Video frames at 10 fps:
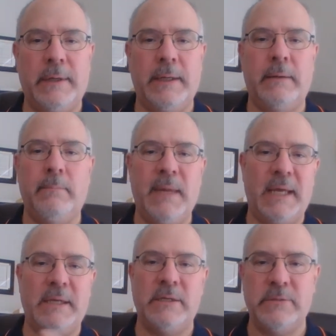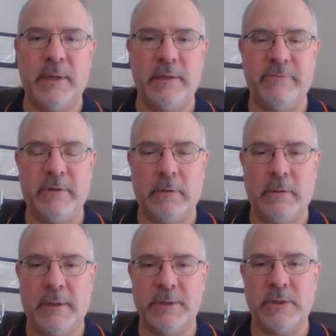and managed by the Federal
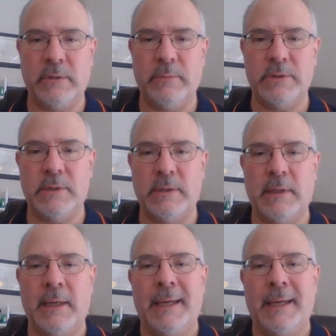Election Commission,